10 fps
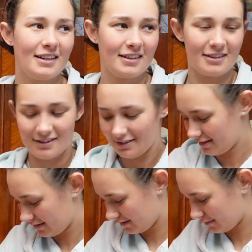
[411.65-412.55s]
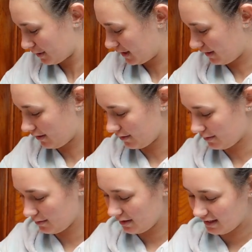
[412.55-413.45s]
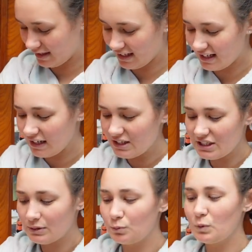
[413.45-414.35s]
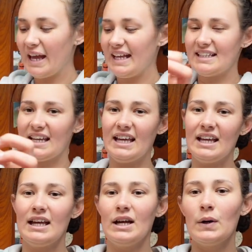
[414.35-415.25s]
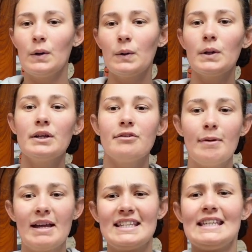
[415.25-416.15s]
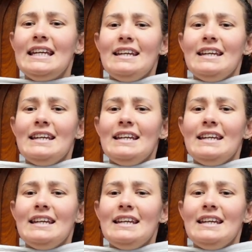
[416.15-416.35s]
because it's pretty cold, and I just wet all of my slip.